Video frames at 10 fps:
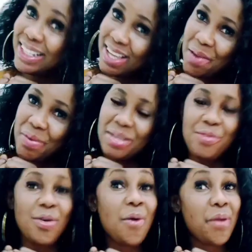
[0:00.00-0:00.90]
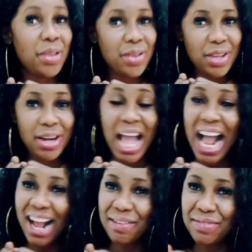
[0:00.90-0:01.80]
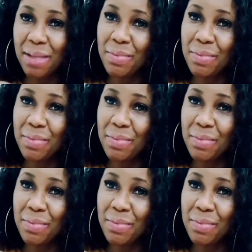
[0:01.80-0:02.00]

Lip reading: Get ready for reunion after